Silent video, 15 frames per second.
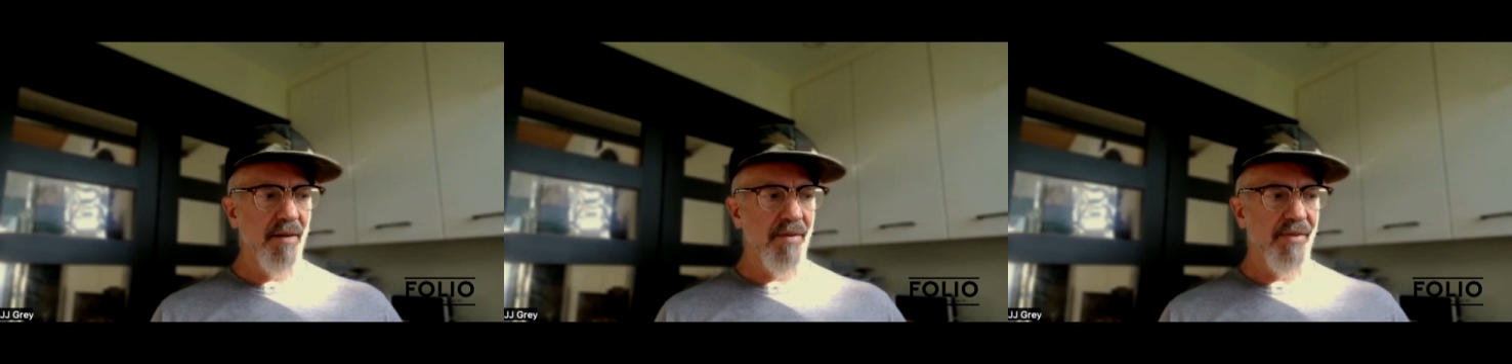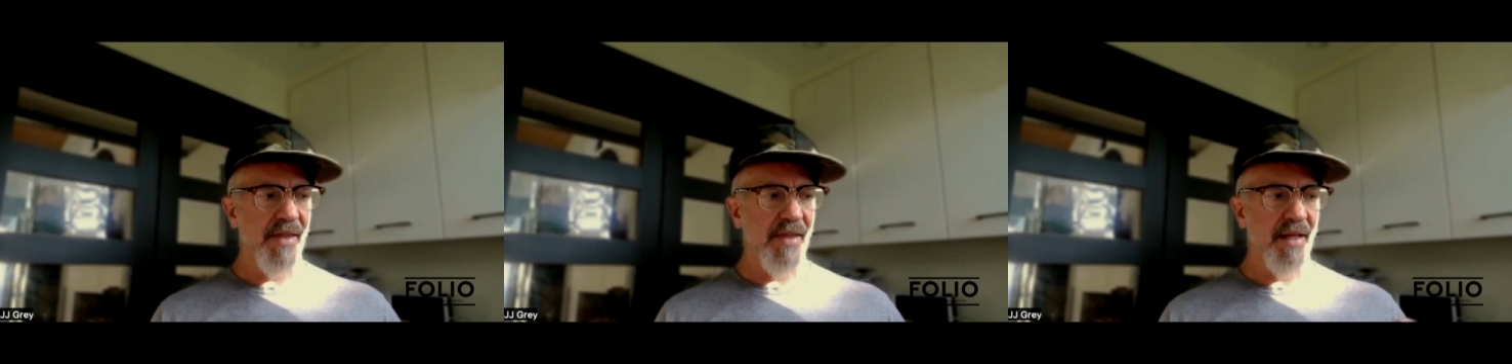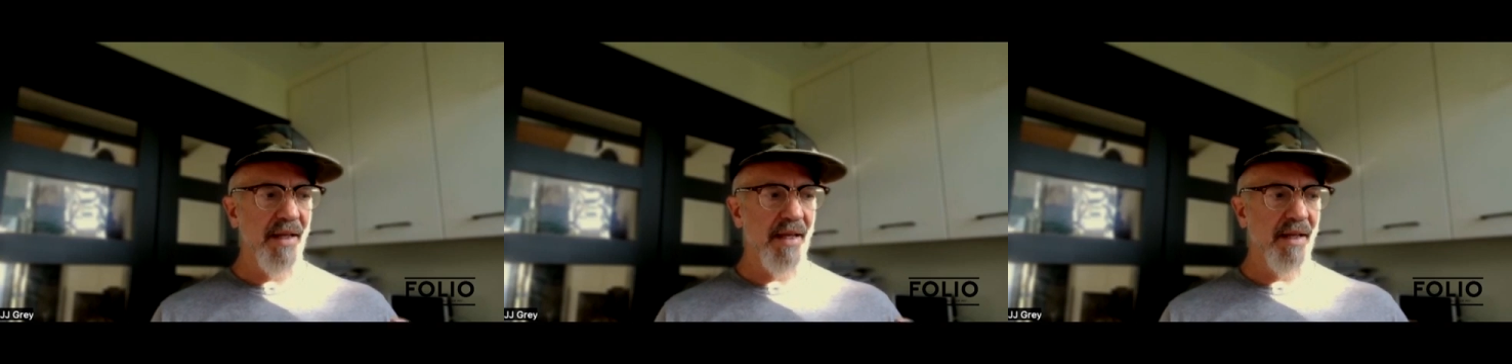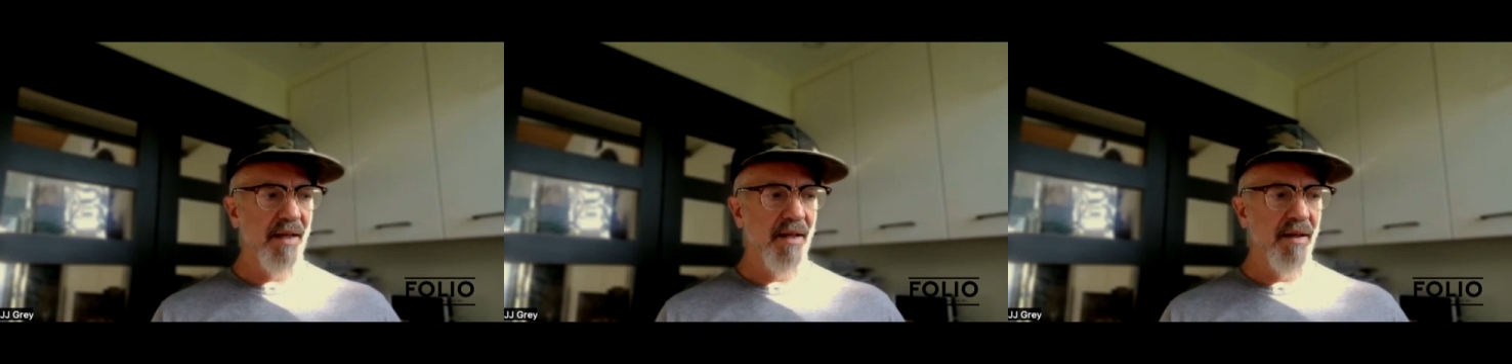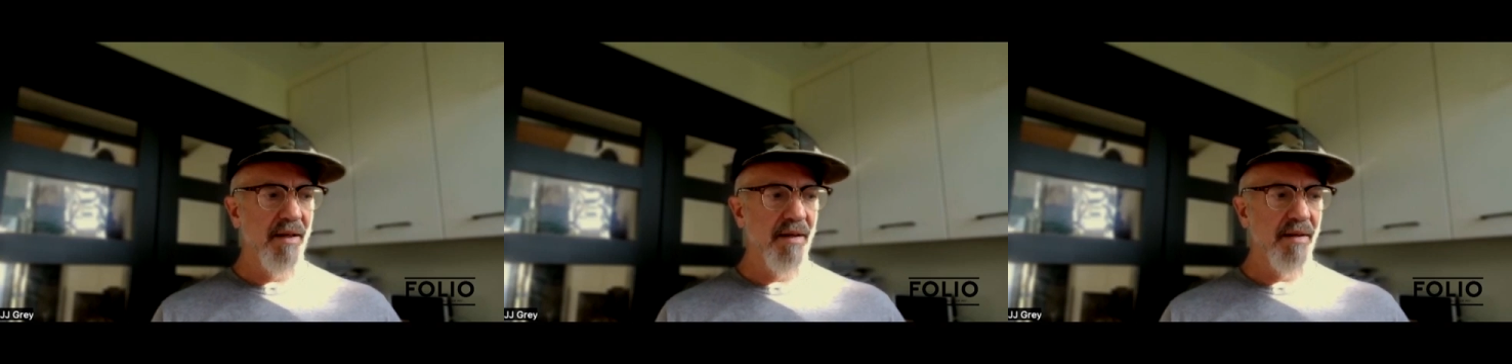
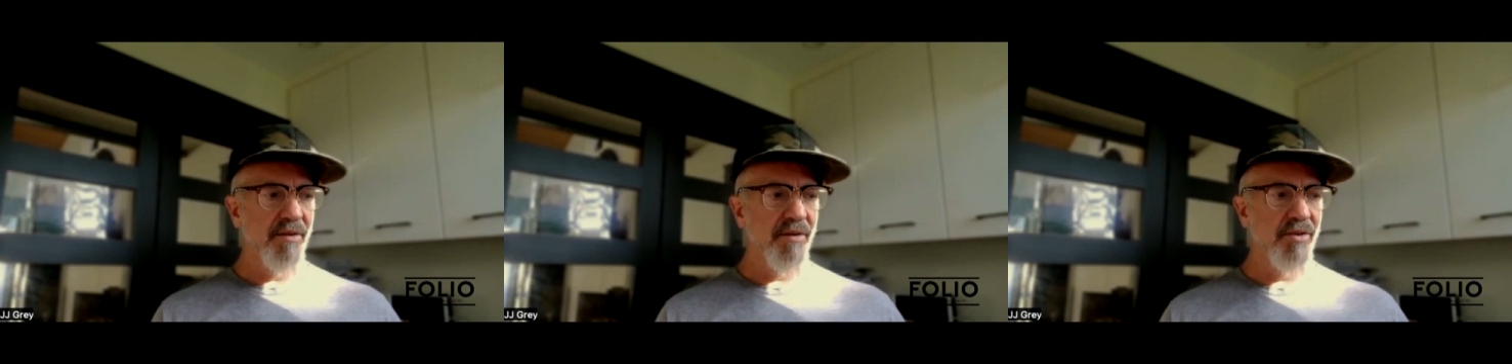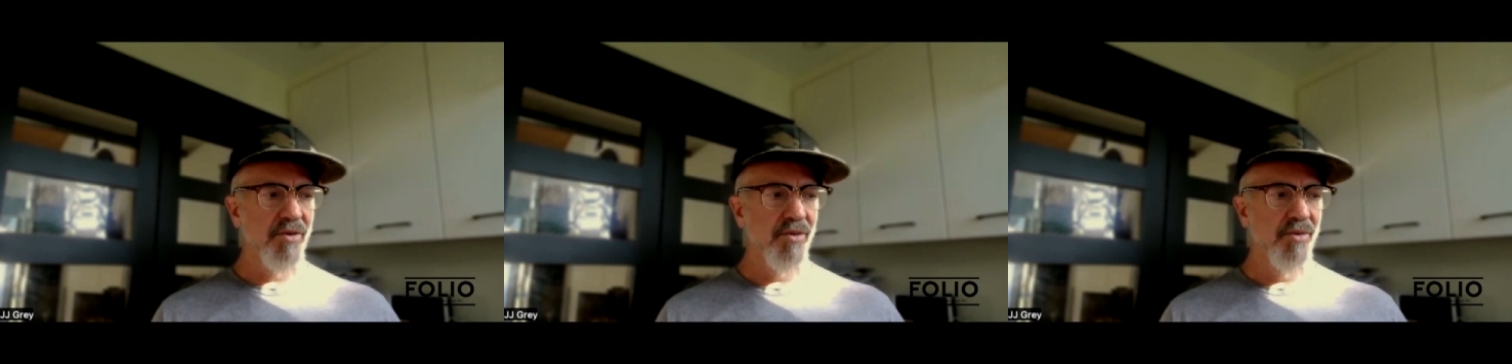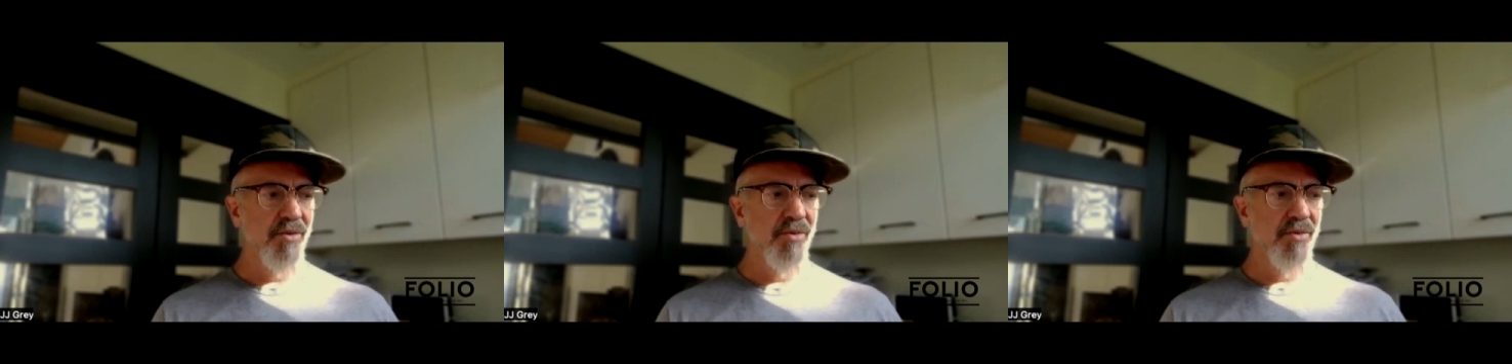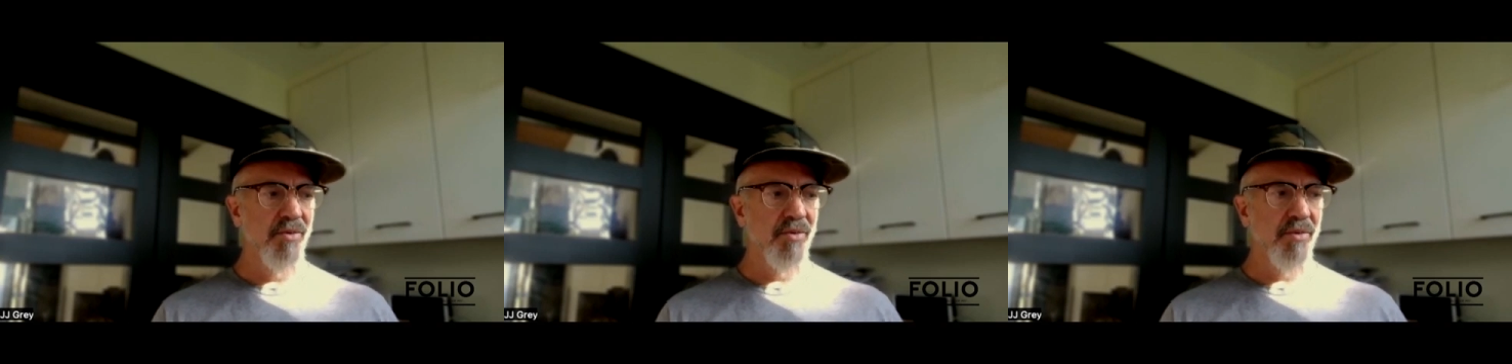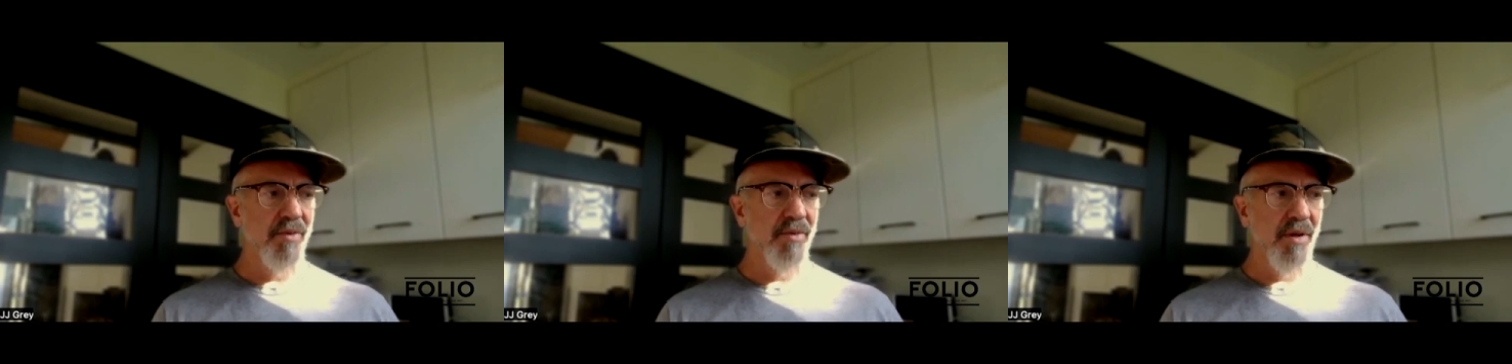thing to
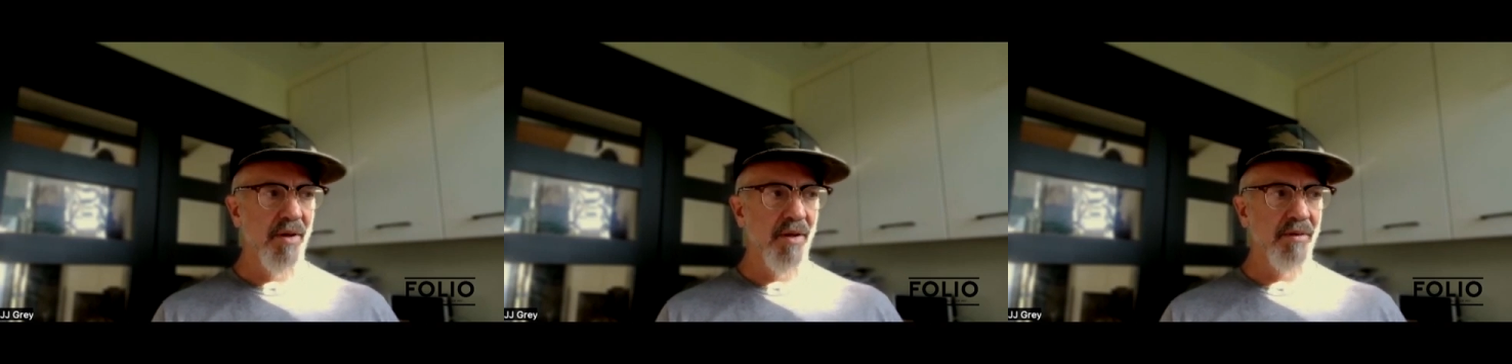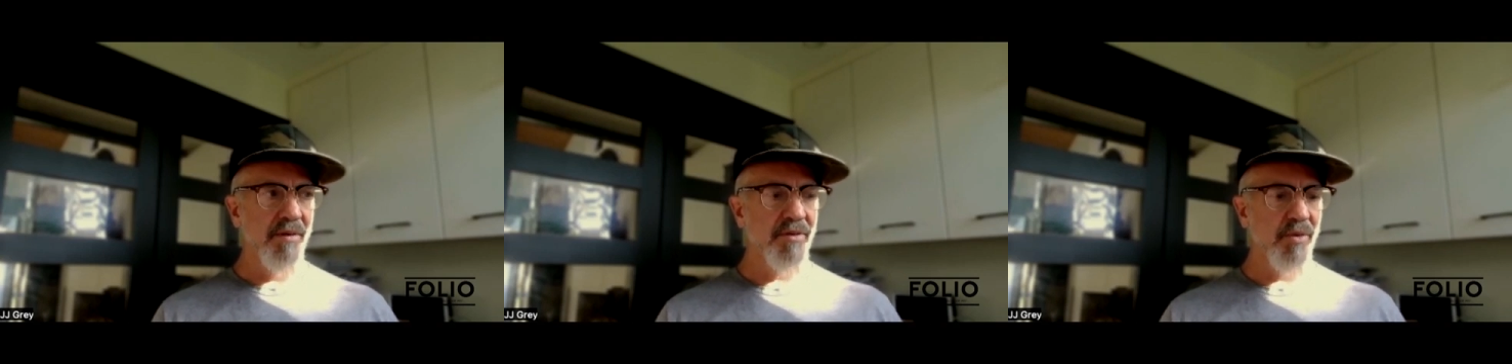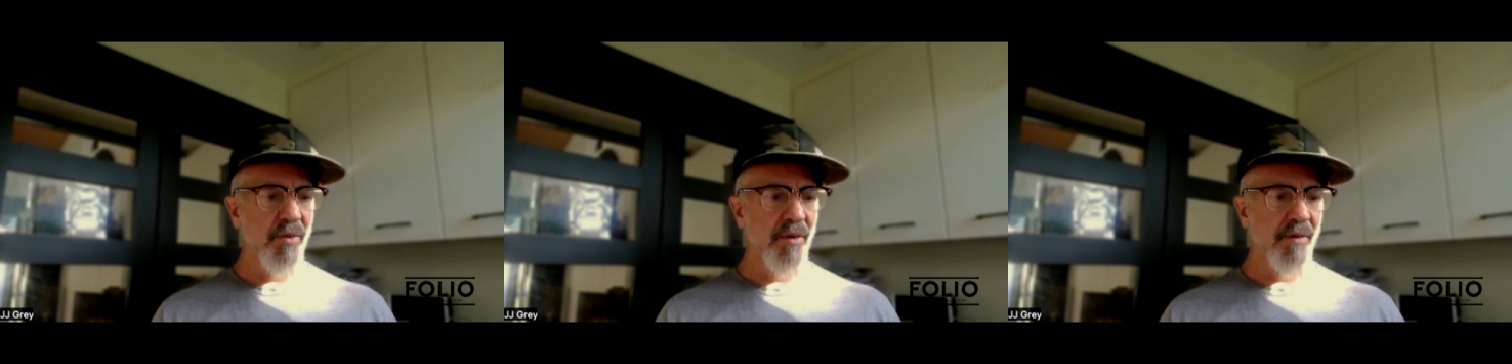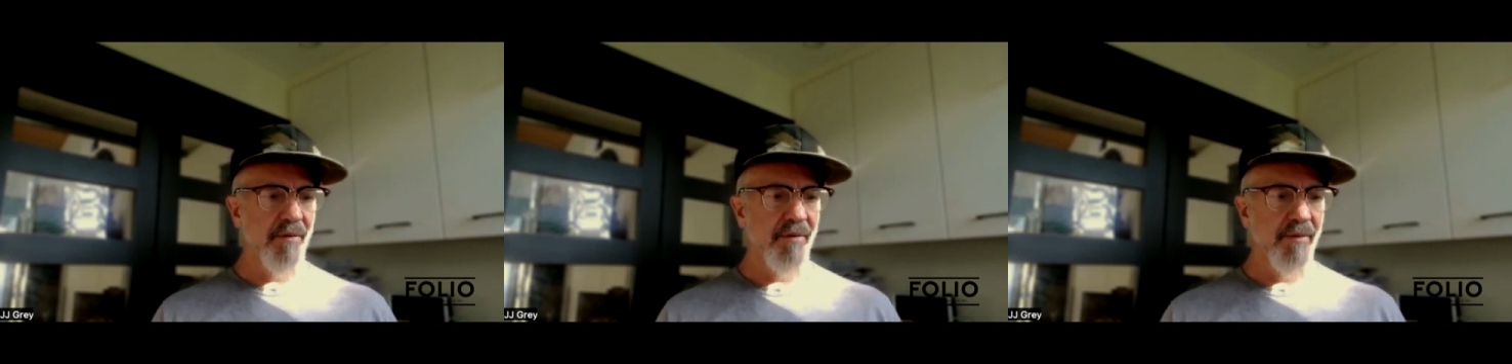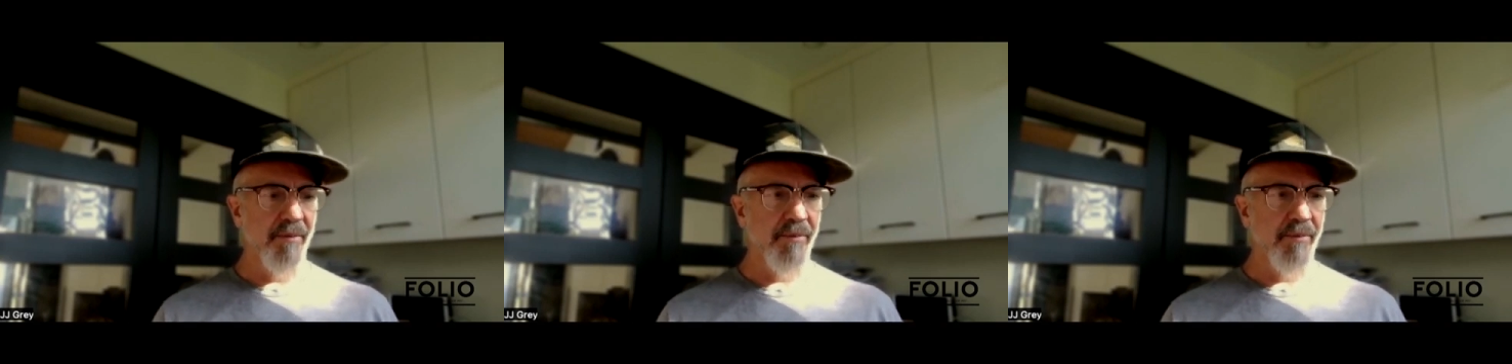sort of